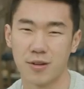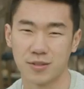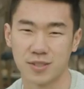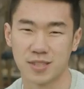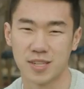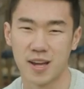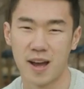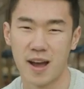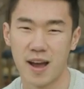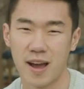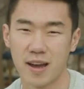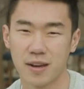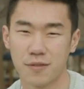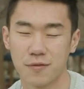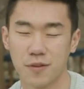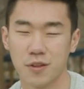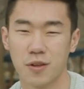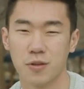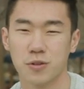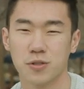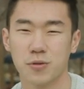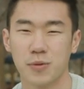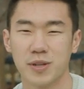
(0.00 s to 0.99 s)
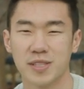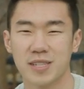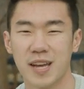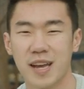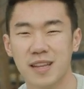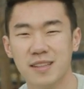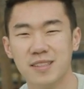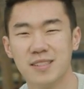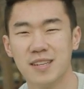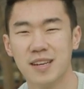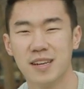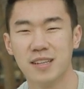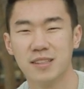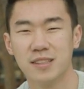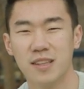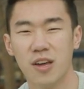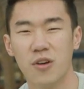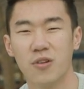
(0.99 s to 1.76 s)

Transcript: outside, for those who are tenting,